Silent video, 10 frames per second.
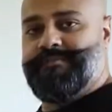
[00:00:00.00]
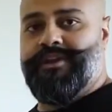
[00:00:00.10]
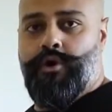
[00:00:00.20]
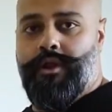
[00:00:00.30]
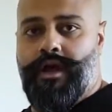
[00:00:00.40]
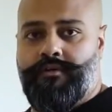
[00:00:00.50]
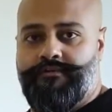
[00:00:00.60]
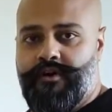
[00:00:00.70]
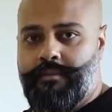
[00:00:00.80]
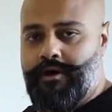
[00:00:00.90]
has been going on
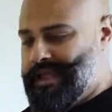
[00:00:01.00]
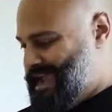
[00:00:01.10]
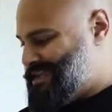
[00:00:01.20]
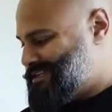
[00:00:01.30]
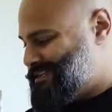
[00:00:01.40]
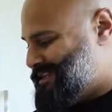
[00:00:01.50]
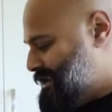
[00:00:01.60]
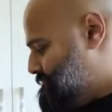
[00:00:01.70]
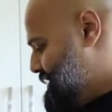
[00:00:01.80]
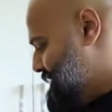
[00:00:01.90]
for about 8 to
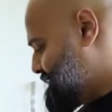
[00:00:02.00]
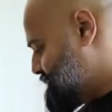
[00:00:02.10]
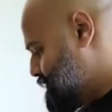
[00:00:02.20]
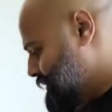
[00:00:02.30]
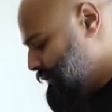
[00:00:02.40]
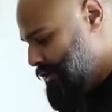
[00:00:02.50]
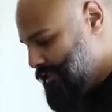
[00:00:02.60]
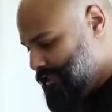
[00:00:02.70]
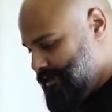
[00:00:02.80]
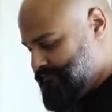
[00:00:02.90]
10 minutes. We're
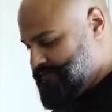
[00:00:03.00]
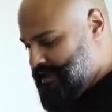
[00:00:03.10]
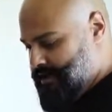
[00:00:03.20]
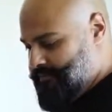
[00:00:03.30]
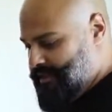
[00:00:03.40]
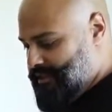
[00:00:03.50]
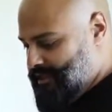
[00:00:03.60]
gonna lift up the